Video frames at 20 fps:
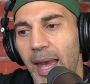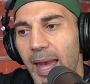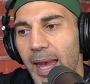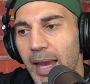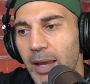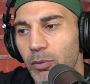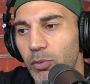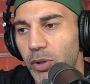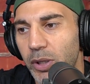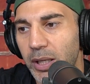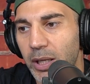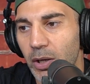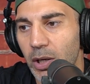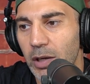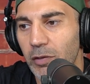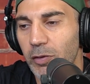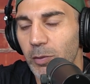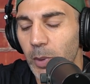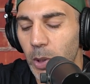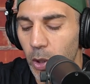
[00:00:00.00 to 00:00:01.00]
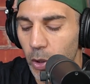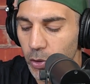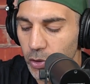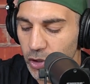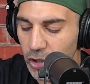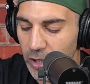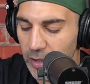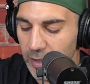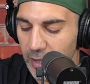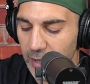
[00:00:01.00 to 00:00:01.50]
And we're hearing from
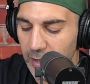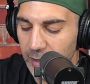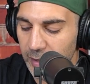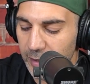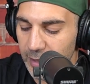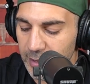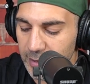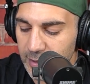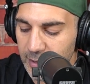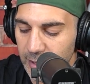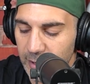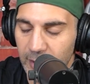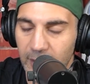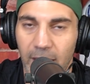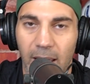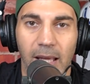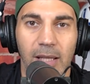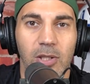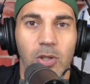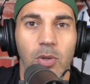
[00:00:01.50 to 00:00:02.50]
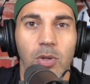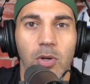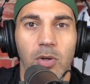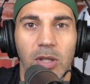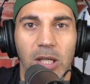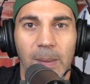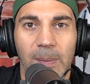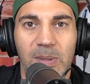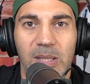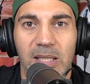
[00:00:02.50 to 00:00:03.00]
coaching that listen,
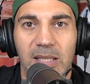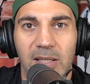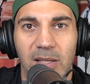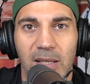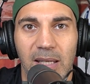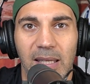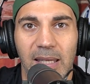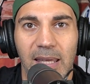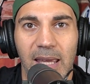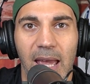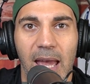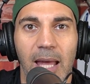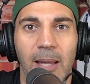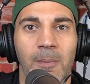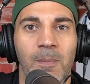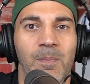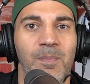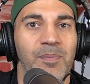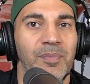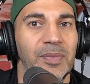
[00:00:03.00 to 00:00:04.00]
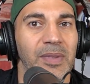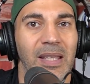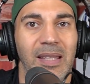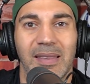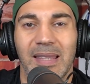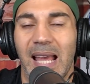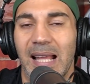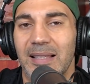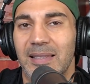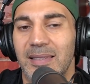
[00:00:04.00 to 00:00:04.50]
Antonio Gibson's going to get
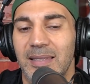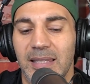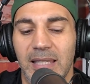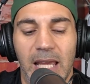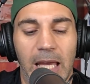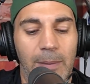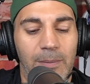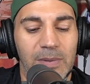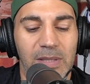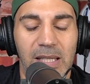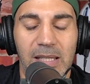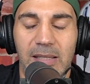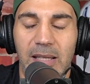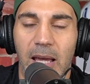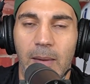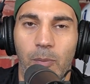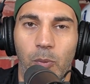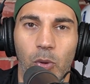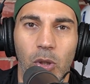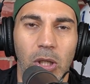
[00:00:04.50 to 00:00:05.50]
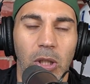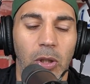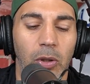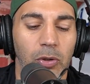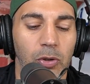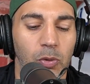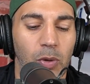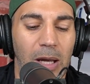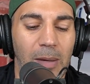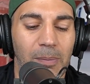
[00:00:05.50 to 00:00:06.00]
that CMC type
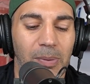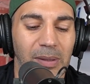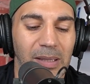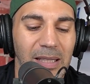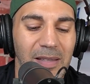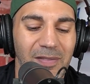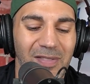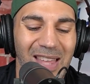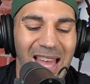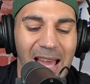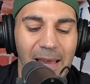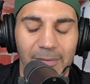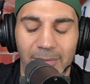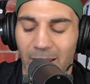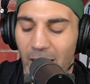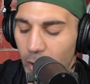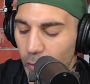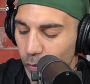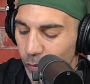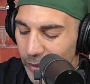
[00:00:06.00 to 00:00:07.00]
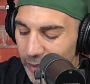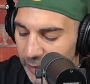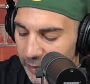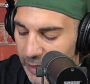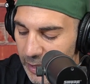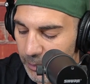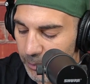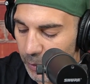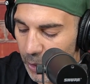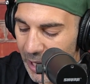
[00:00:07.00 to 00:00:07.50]
workload. Do I believe that? Not
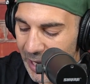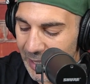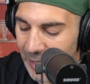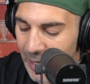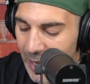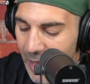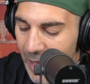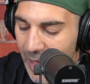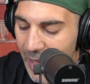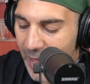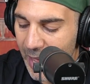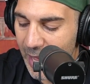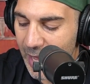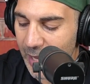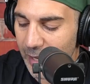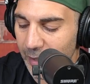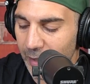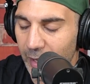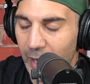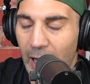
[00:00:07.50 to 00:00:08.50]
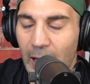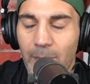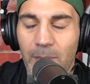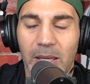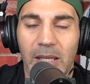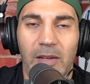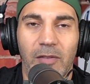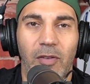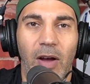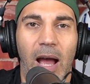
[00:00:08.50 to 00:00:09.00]
really. But hey, I
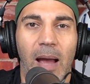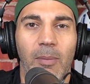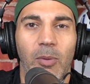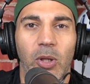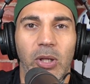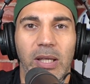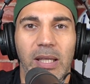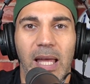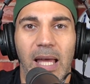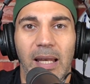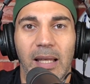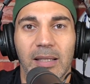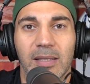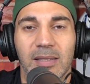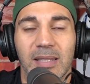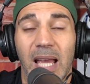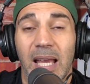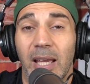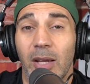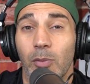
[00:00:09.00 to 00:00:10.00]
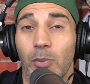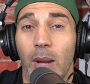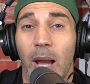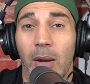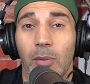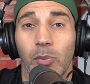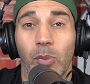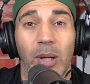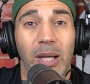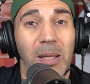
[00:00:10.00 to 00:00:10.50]
mean, if I'm looking at a second
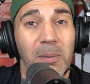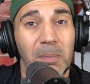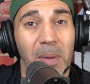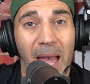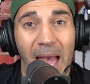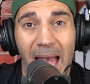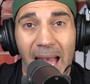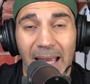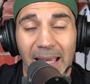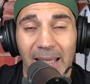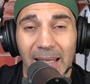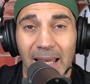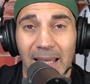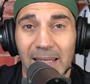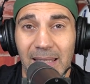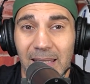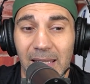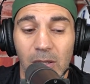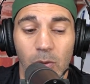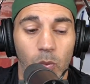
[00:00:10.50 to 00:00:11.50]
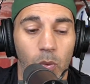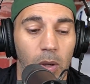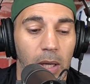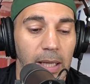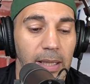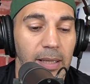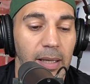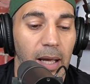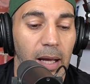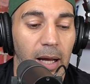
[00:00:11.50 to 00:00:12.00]
round running back and I need
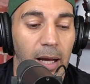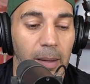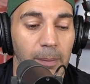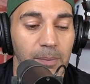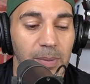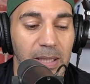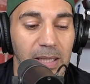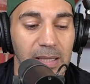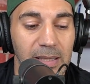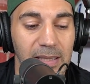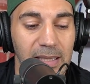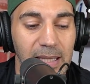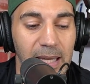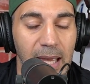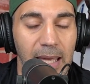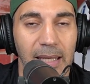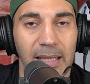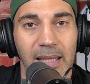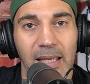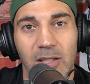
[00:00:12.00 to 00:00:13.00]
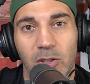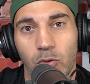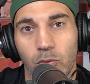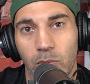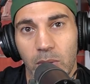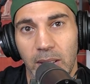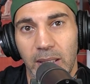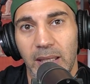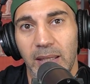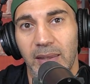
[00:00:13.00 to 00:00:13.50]
one, um, because again, it gets
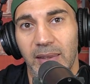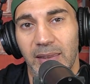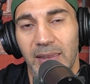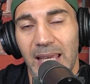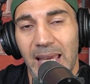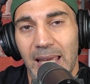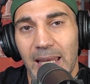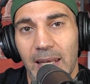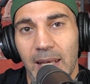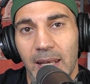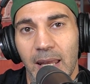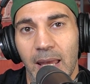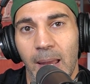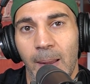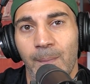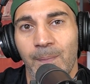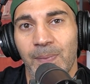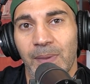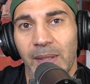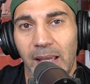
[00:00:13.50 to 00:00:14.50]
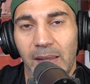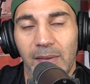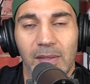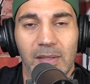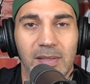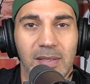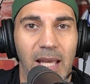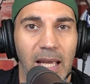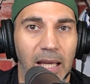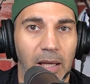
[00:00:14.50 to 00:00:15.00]
really thin in
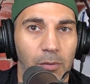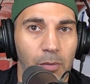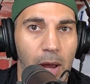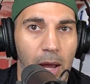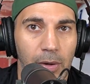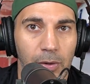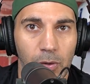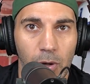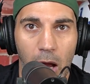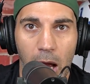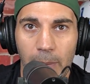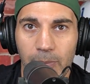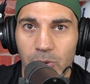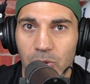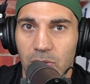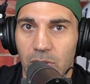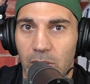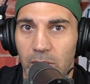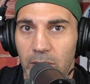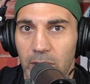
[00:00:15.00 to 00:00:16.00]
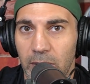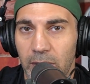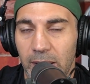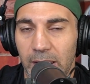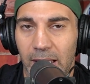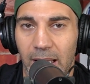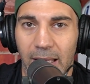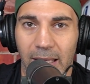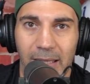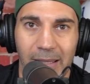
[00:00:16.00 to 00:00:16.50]
the second round. Your options are literally
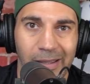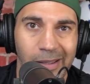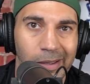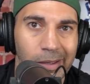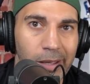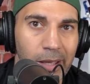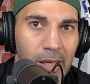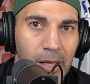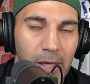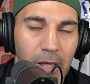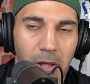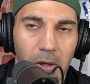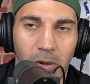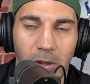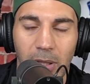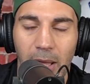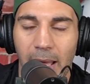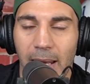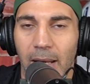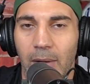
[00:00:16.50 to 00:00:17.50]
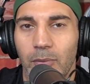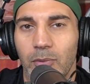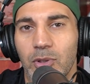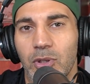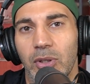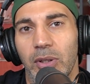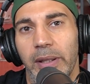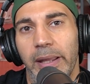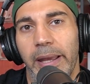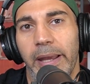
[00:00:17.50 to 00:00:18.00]
like, you know, Clyde
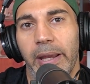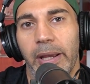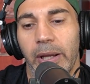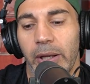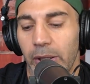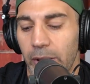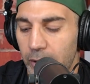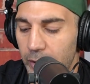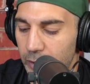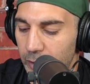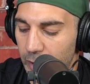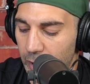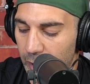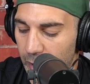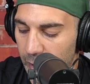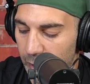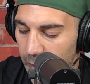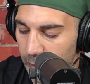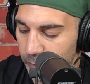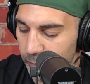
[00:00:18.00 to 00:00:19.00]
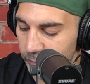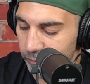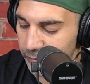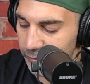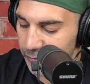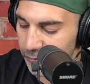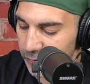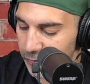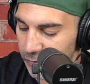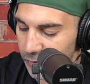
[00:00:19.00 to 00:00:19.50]
Edwards Alaire, um,
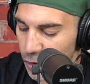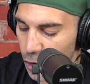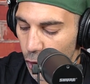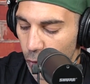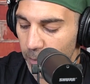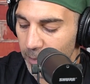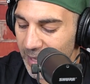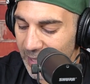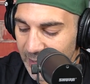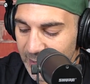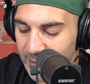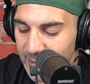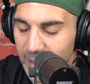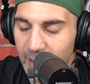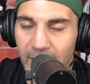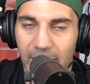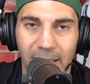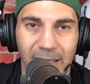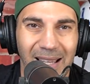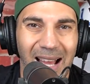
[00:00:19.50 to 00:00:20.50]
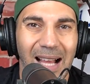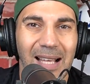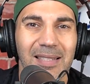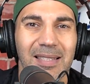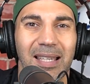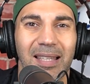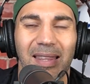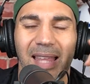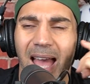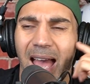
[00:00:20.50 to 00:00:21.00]
Joe Mixon,
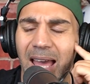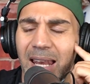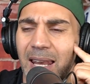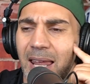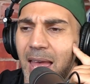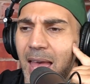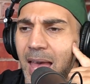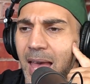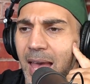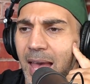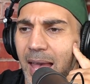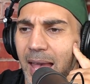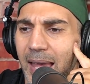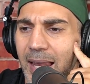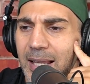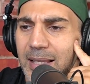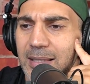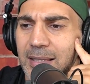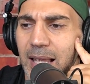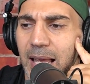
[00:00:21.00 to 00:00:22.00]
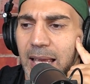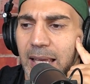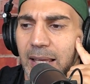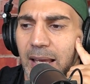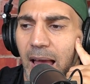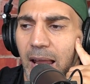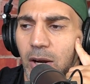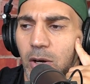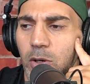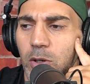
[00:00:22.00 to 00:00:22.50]
guys like that. And it's
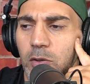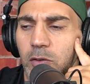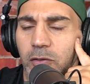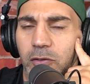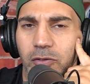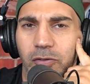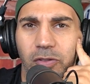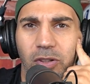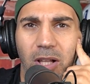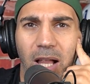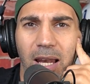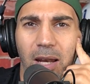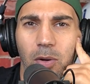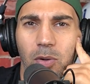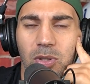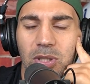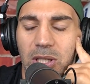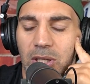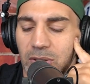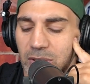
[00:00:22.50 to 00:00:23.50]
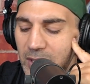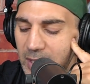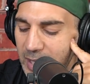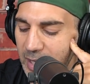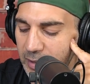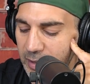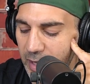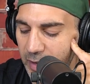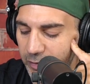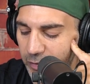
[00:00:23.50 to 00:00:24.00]
like, I don't know if Clyde Edwards Alaire is going to
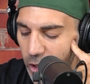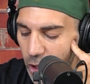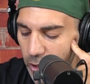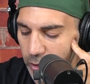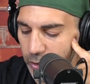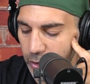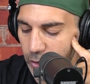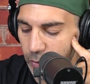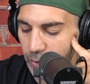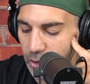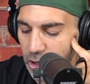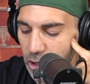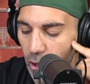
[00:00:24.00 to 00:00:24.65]
get that volume.